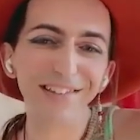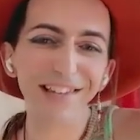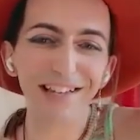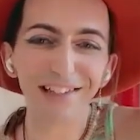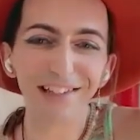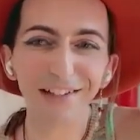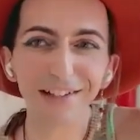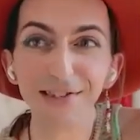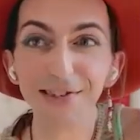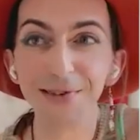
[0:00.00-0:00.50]

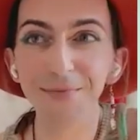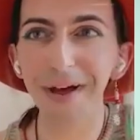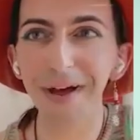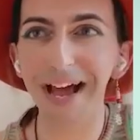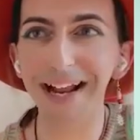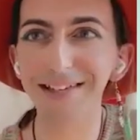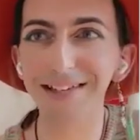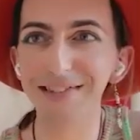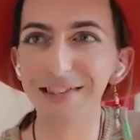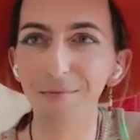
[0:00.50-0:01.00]
Take a look at some
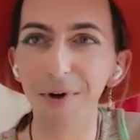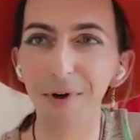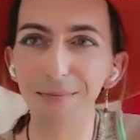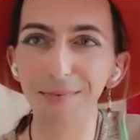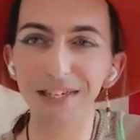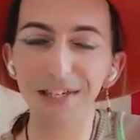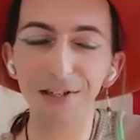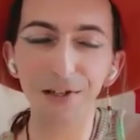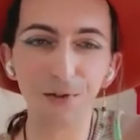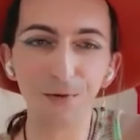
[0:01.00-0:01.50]
patterns that might
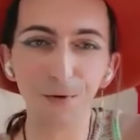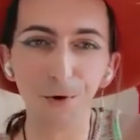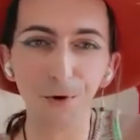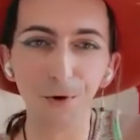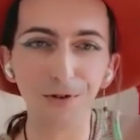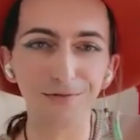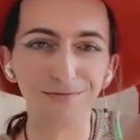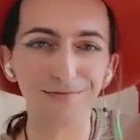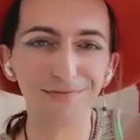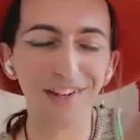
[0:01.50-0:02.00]
be
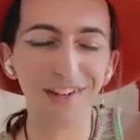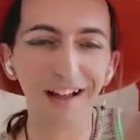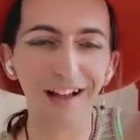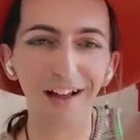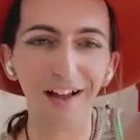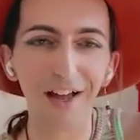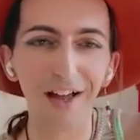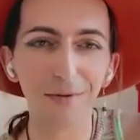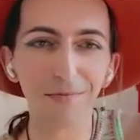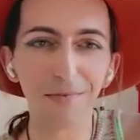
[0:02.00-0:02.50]
useful
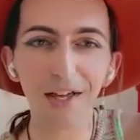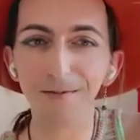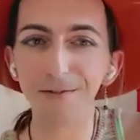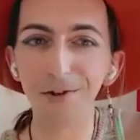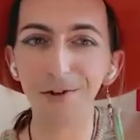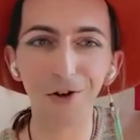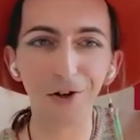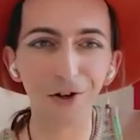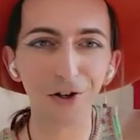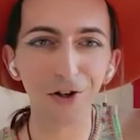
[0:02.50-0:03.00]

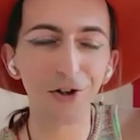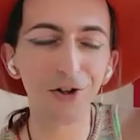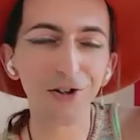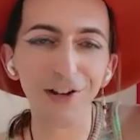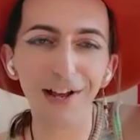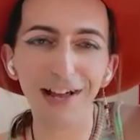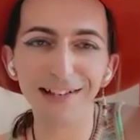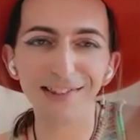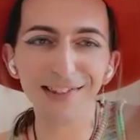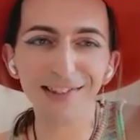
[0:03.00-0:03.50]
if you're
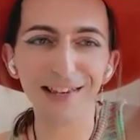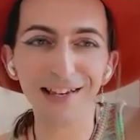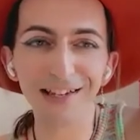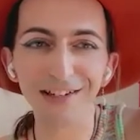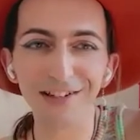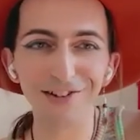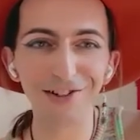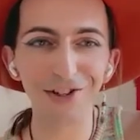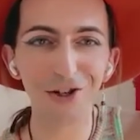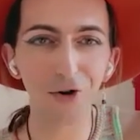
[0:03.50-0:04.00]

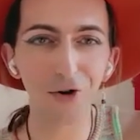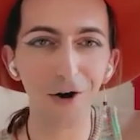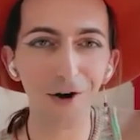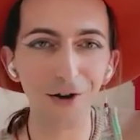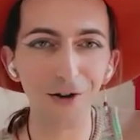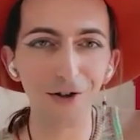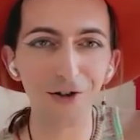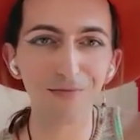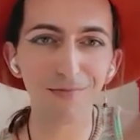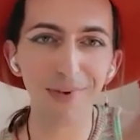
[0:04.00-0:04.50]
creating your
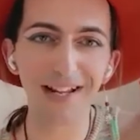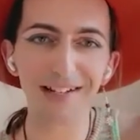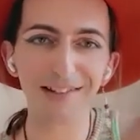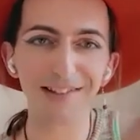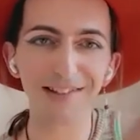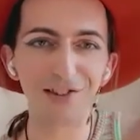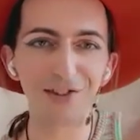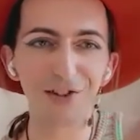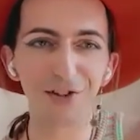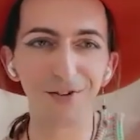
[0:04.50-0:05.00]
own
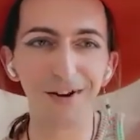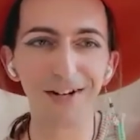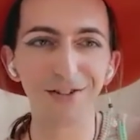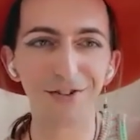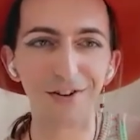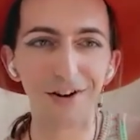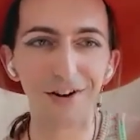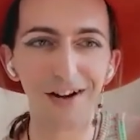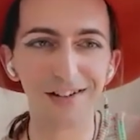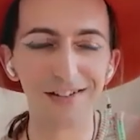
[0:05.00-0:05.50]
metadata
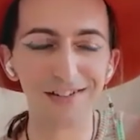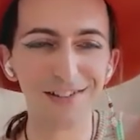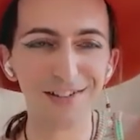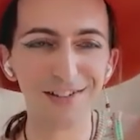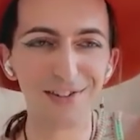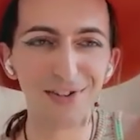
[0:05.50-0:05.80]
renderer.